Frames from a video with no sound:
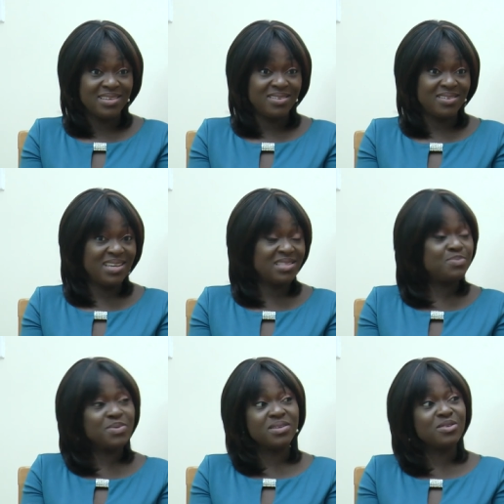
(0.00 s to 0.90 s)

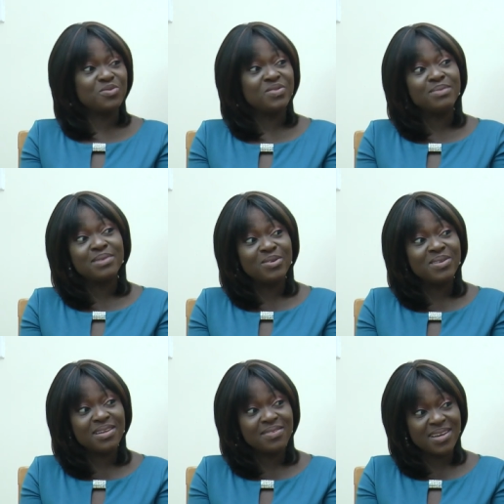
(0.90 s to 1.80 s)
80% of them are under
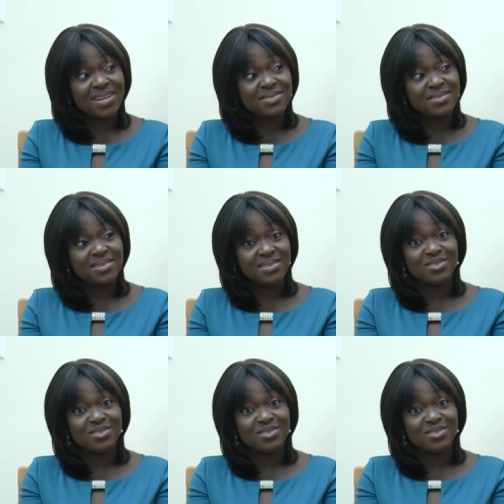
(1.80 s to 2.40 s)
30. There's mm-hmm.